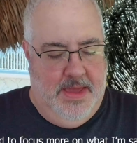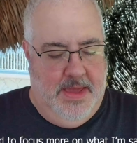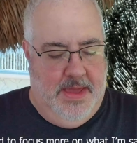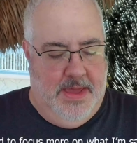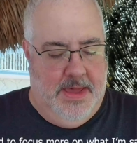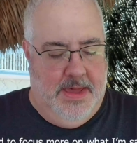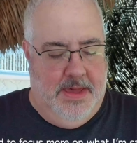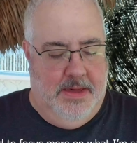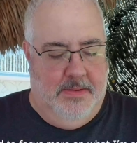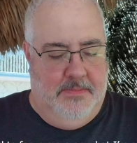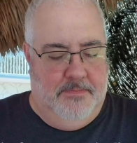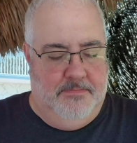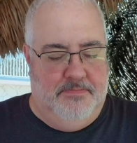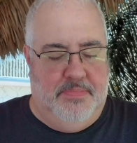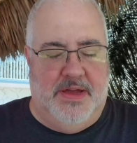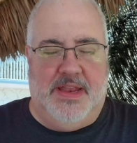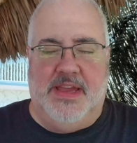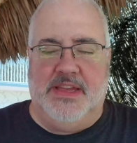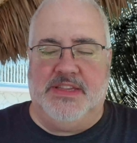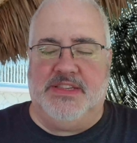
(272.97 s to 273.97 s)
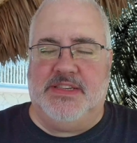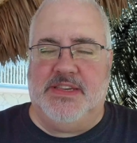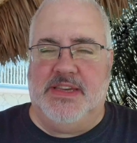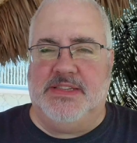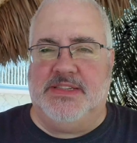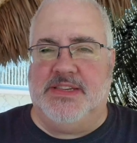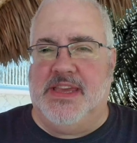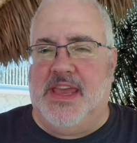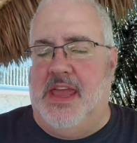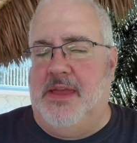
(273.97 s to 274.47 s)
But
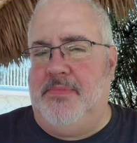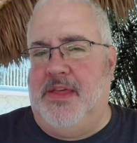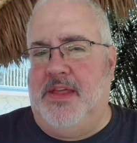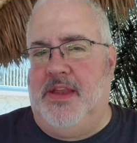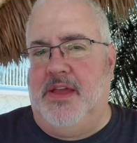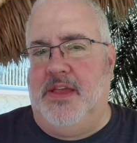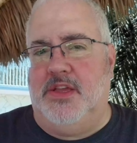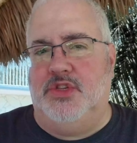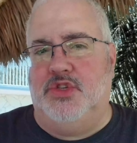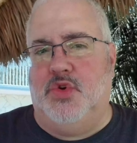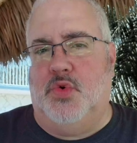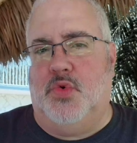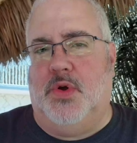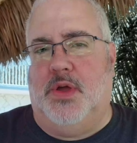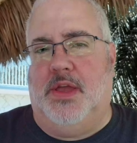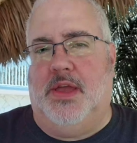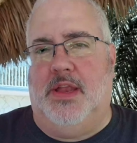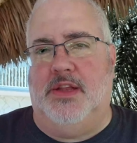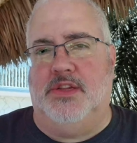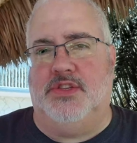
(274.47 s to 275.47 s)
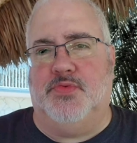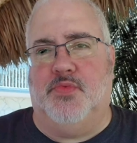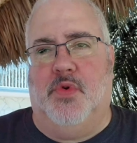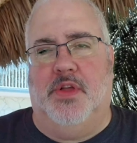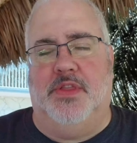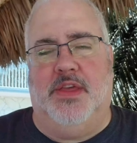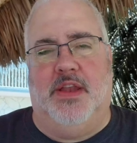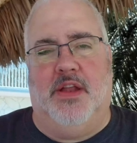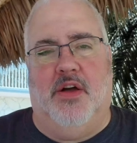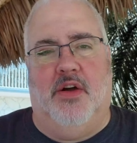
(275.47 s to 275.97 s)
it's a game that I enjoy, and it's
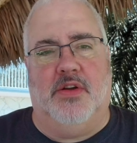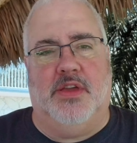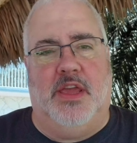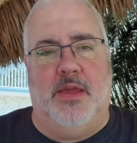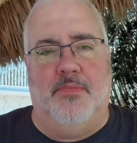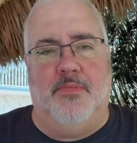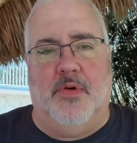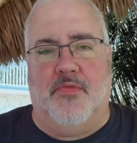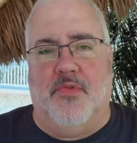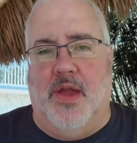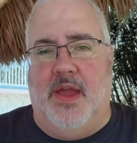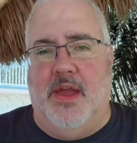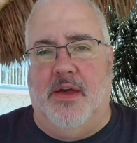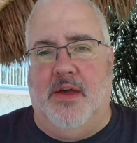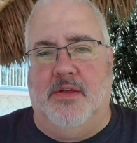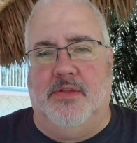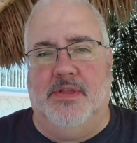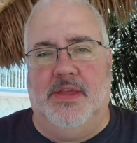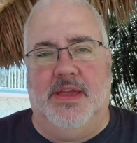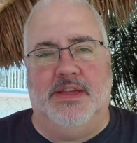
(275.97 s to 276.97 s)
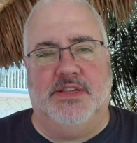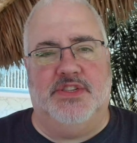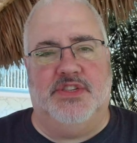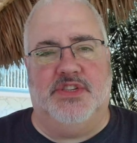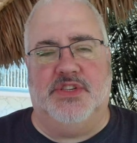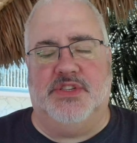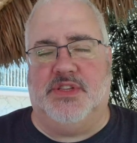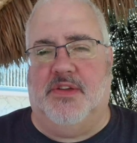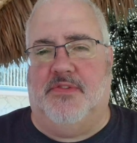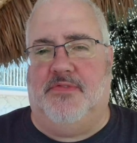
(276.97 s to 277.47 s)
one that I'll keep around. It's
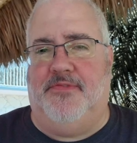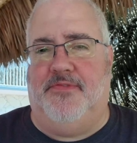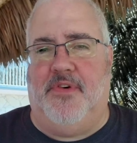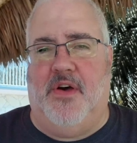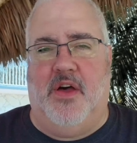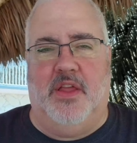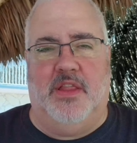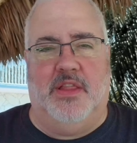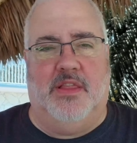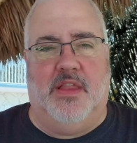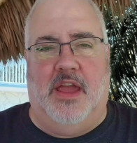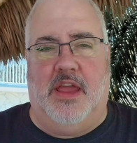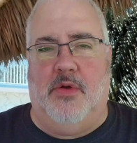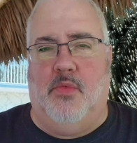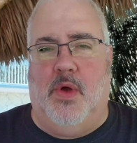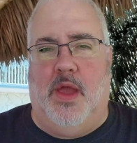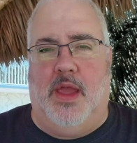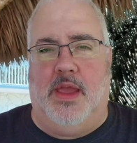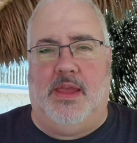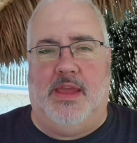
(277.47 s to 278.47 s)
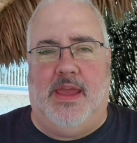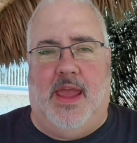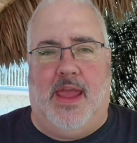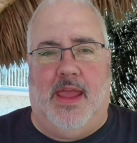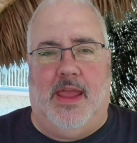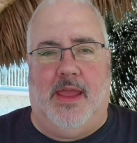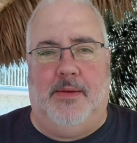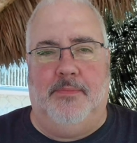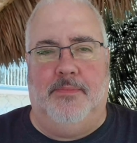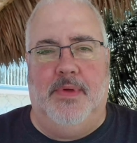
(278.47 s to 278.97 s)
just a fun, lightweight
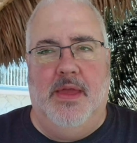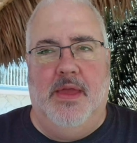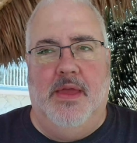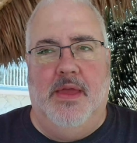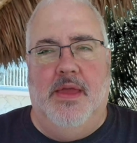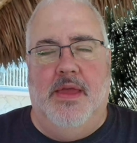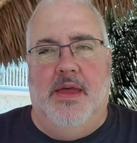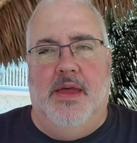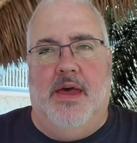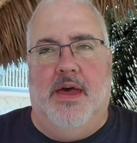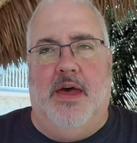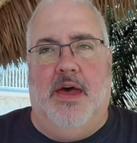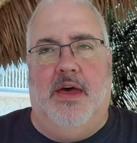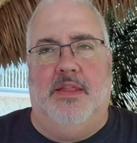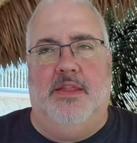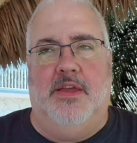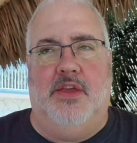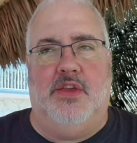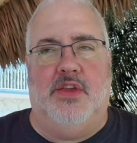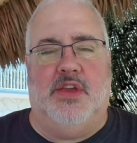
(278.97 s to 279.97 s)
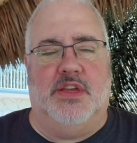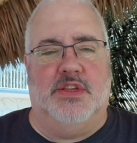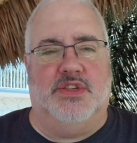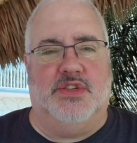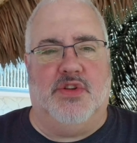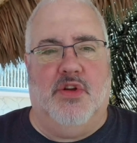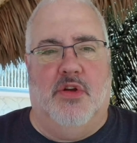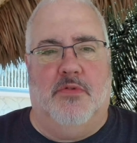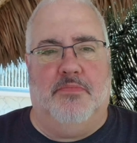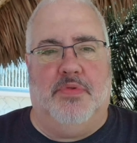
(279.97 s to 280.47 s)
game that you can
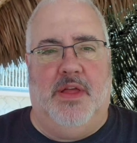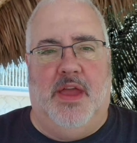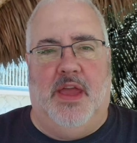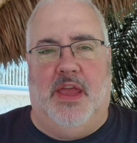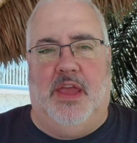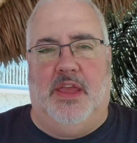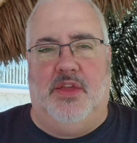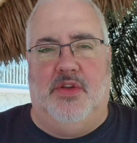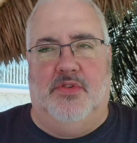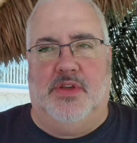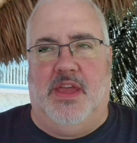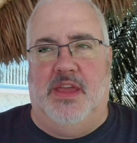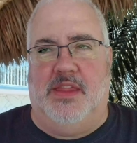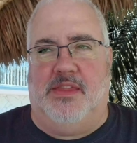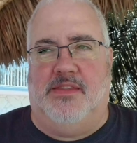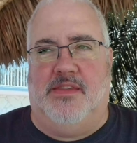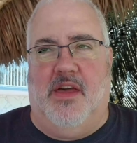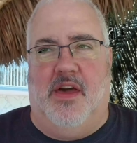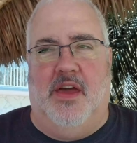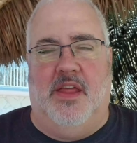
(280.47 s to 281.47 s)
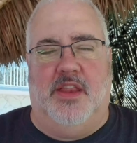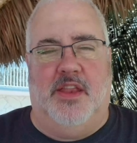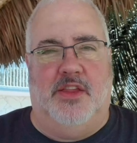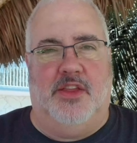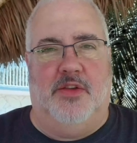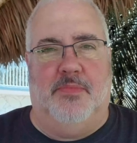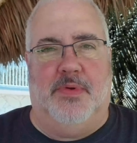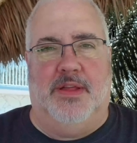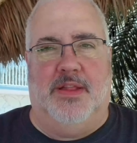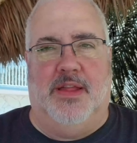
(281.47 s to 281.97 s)
start playing. You'll get done, and
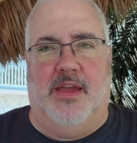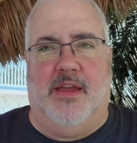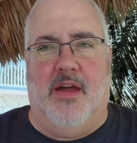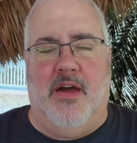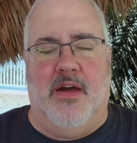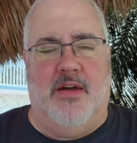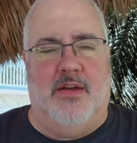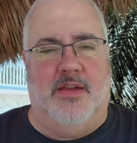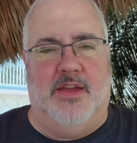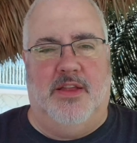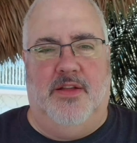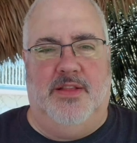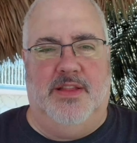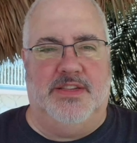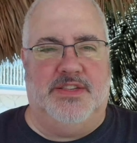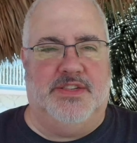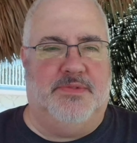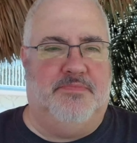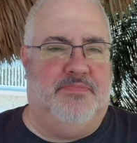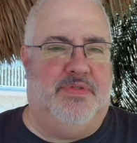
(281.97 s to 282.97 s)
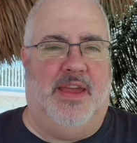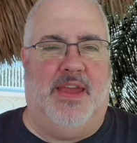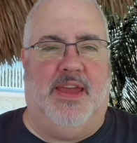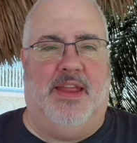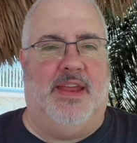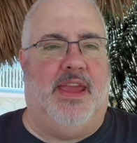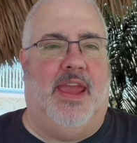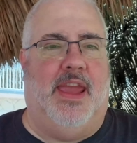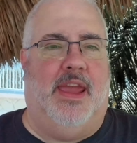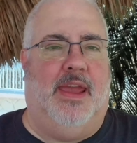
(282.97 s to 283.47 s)
you'll be like, oh, let's play it
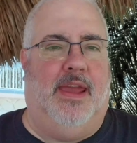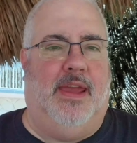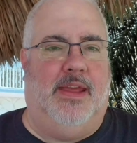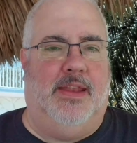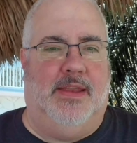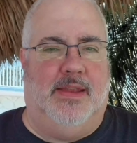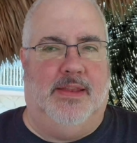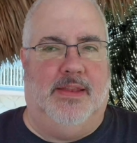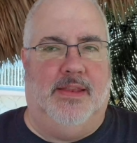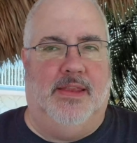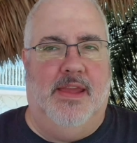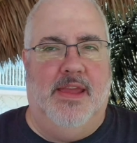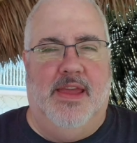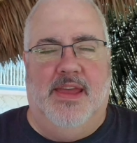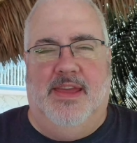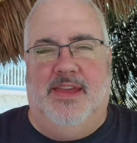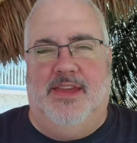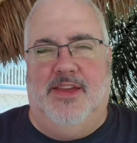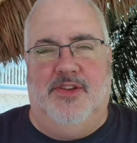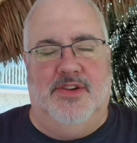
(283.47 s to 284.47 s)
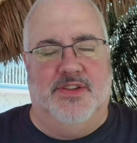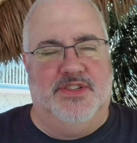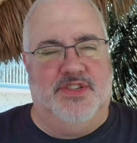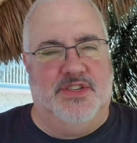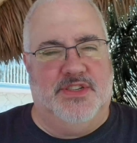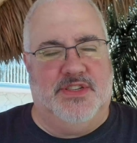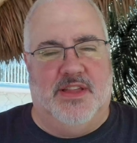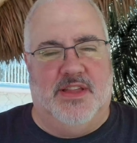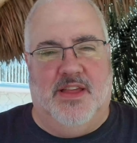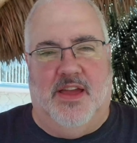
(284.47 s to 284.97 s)
again. And, it's
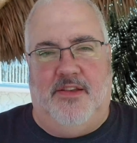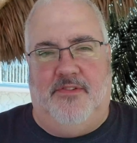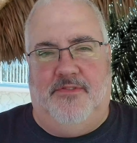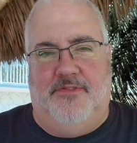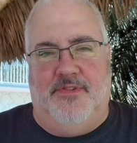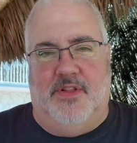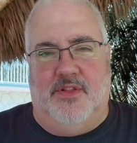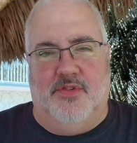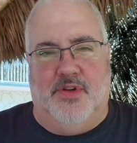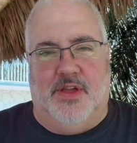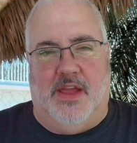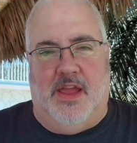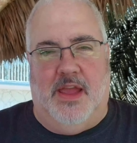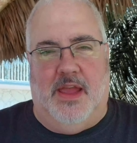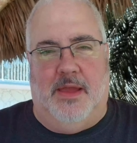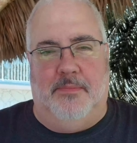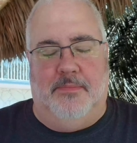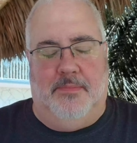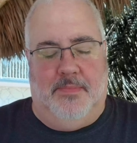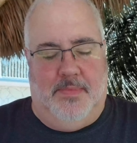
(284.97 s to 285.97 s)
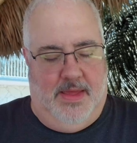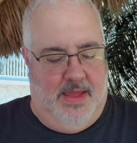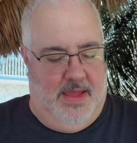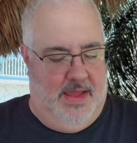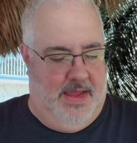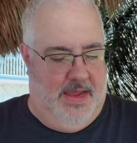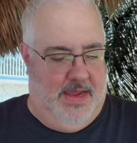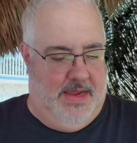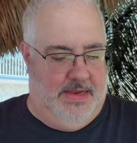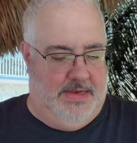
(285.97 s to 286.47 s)
just a light filler game.
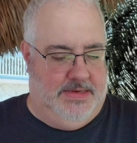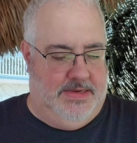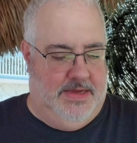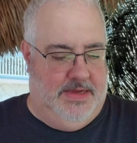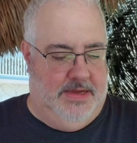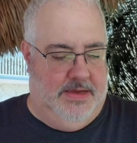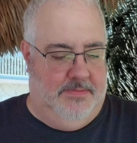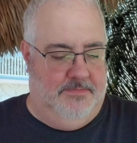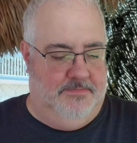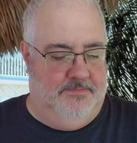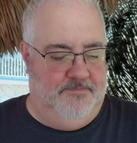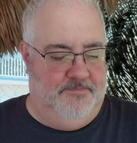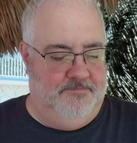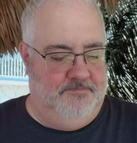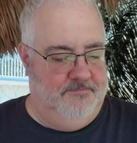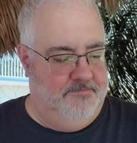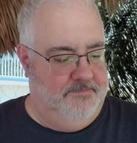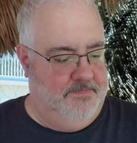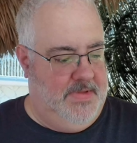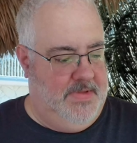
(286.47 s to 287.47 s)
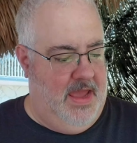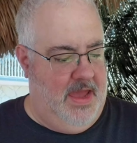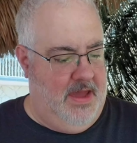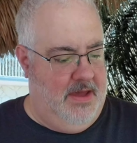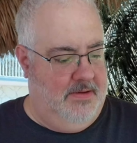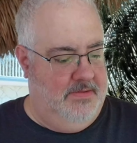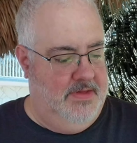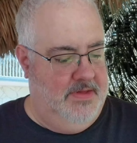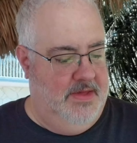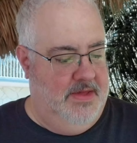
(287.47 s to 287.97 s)
And, yeah.
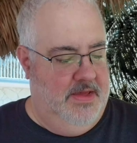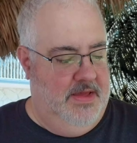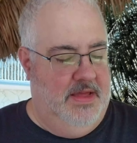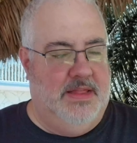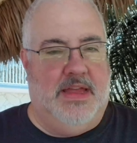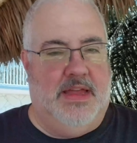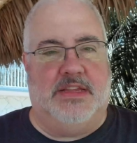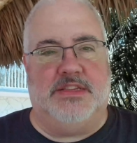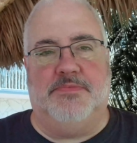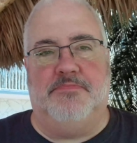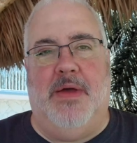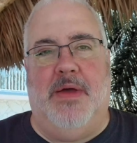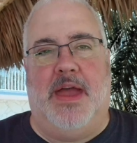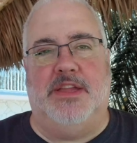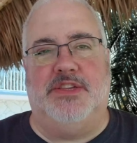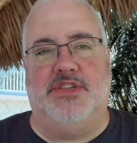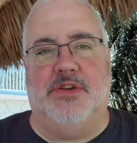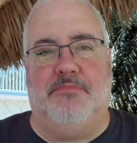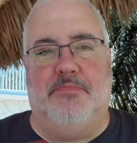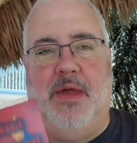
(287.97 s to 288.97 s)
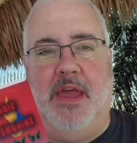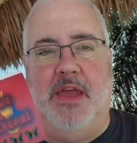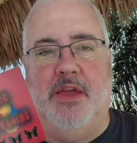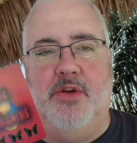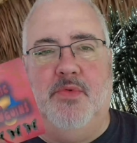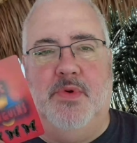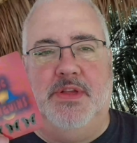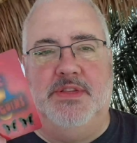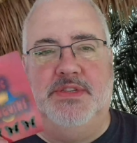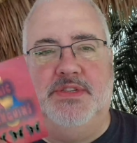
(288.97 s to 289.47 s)
That's Magic
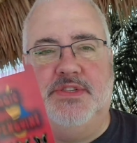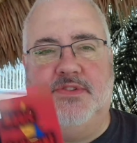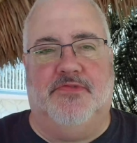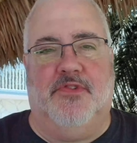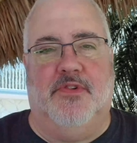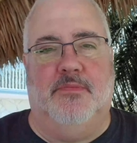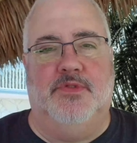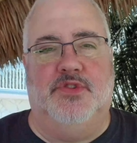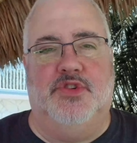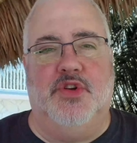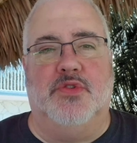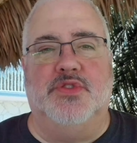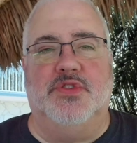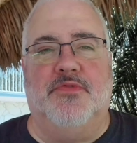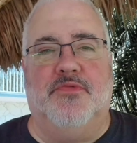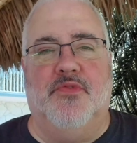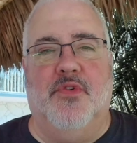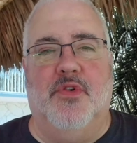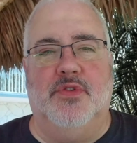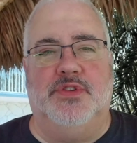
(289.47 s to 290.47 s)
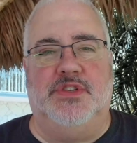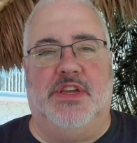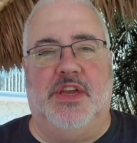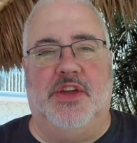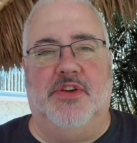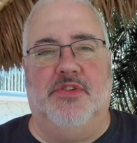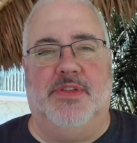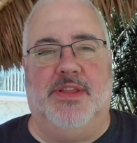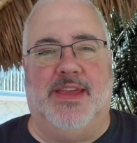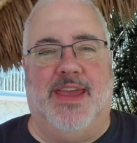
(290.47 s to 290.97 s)
Penguins from Joseph Roach
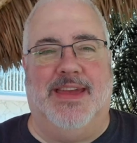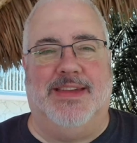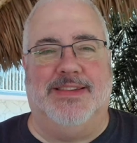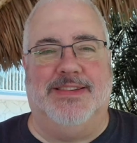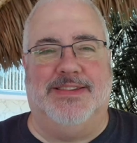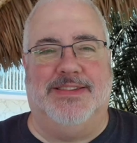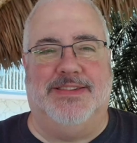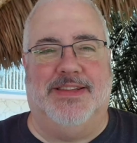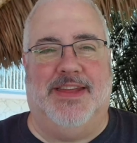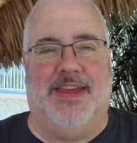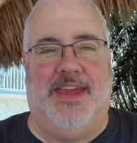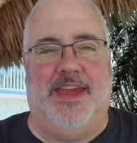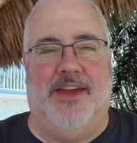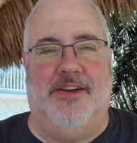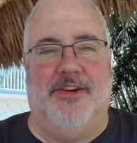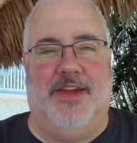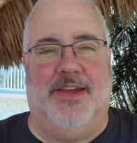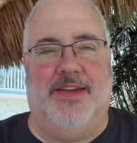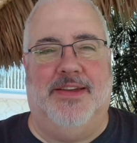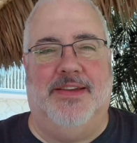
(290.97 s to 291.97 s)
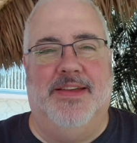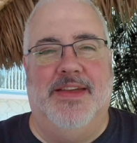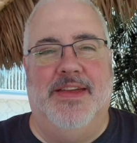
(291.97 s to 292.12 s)
here in the Kansas City area.